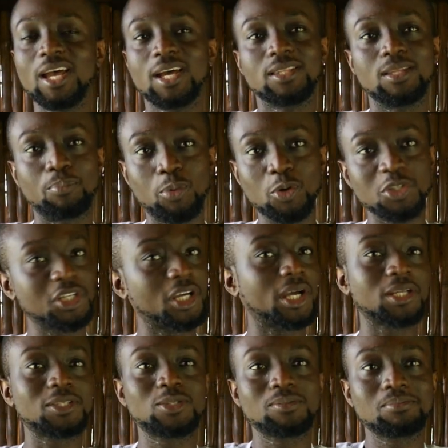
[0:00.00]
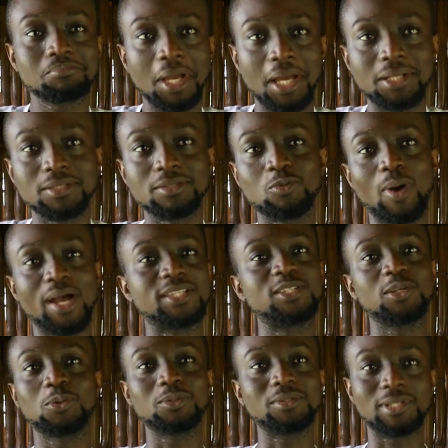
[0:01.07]
the project and why it's a
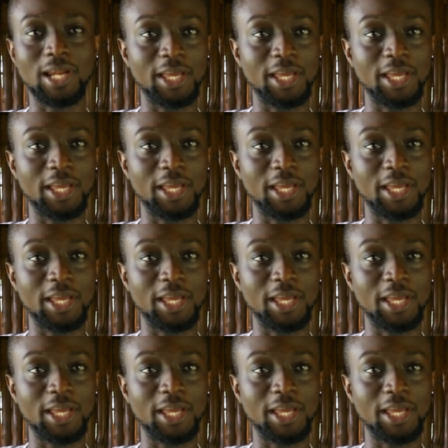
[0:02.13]
good deal.